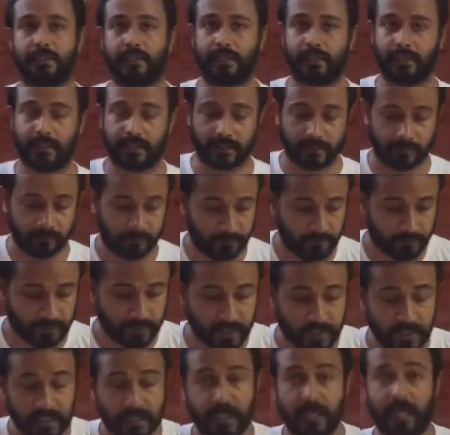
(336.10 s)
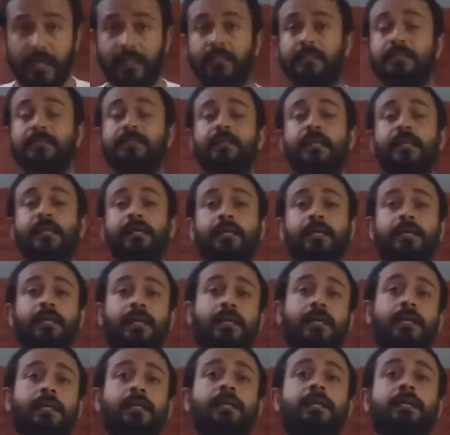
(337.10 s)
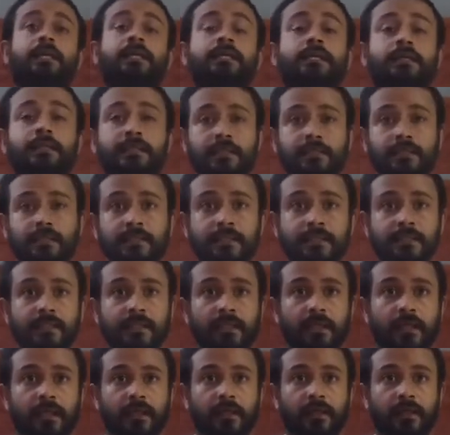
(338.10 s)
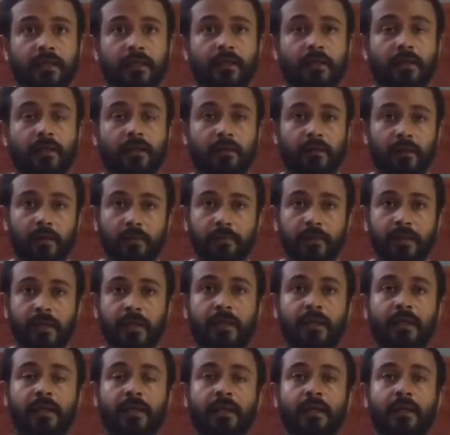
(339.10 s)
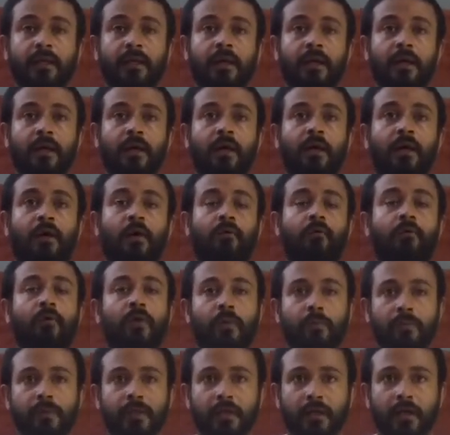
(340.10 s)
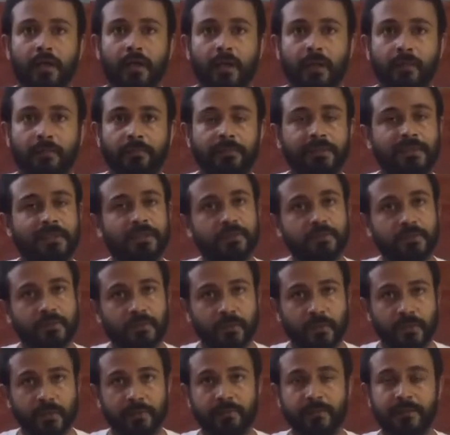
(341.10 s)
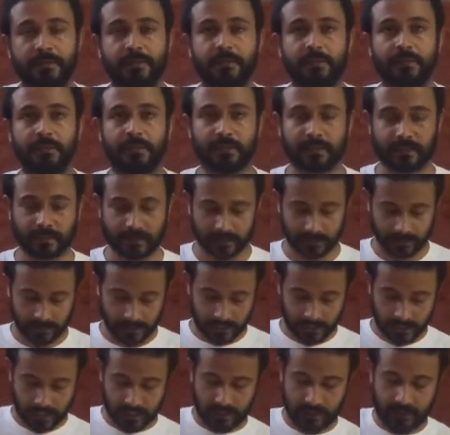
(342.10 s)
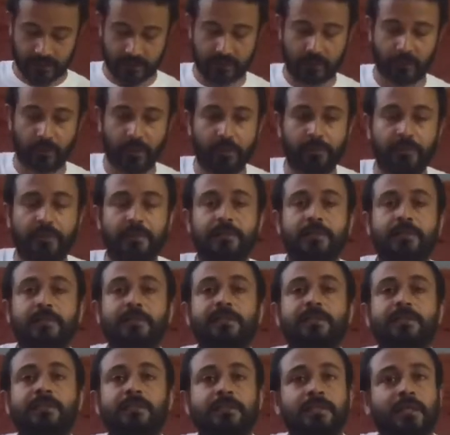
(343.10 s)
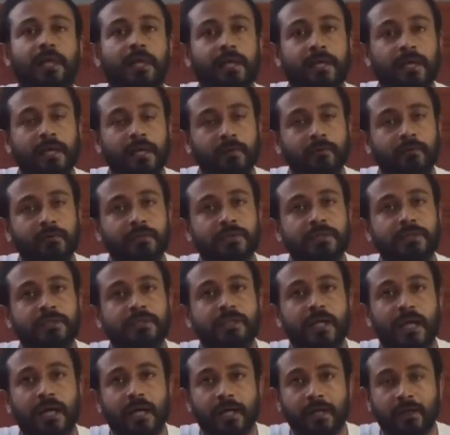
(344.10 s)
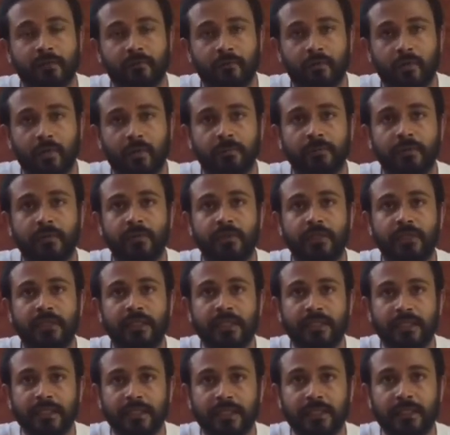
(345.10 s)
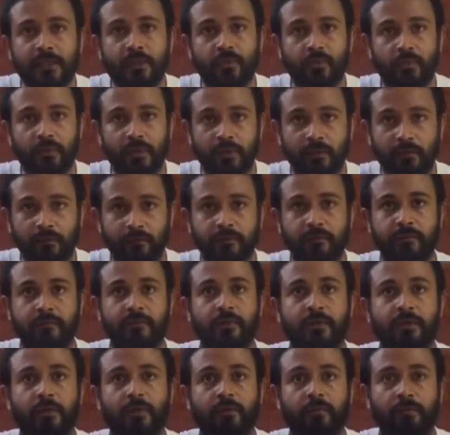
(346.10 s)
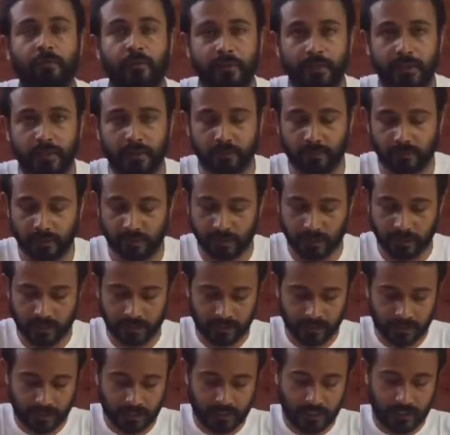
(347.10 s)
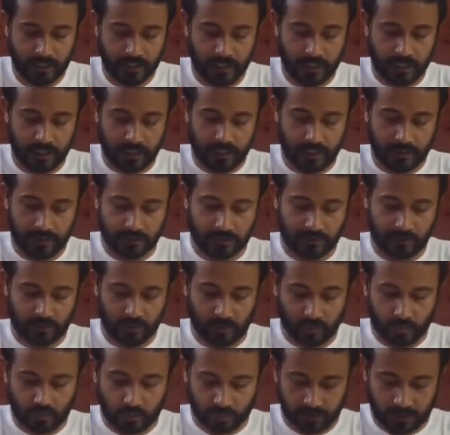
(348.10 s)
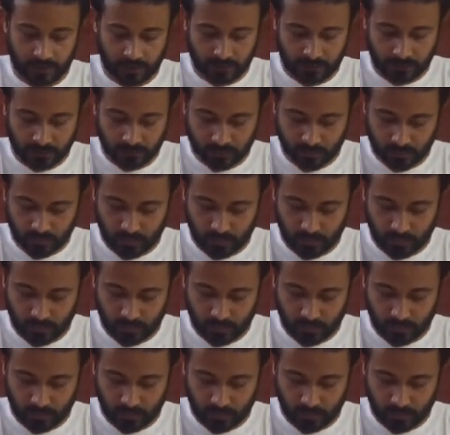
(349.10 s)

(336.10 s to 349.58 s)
technique. And the second technique is rubbing or warming up the psoas muscles. The psoas muscles, again, which is starting from your T12 vertebrae, is going